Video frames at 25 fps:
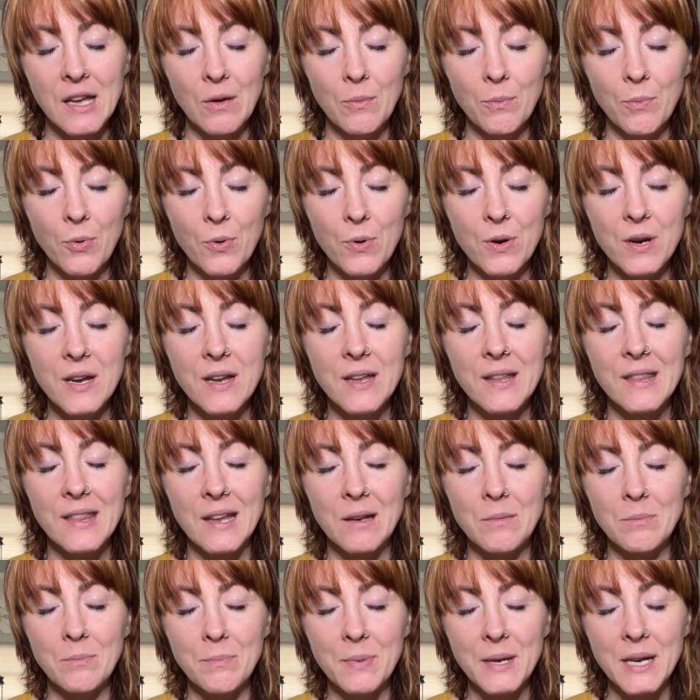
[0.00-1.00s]
breathe
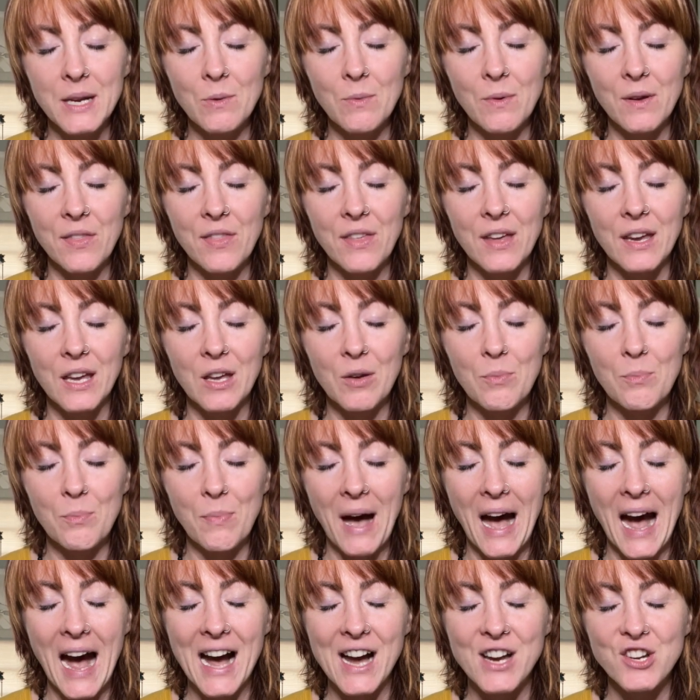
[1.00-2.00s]
and be with it
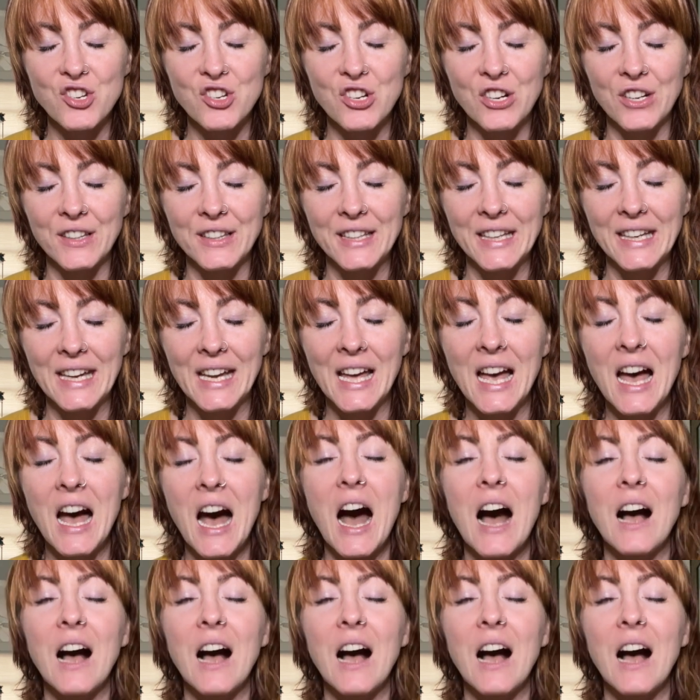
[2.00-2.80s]
compassionately,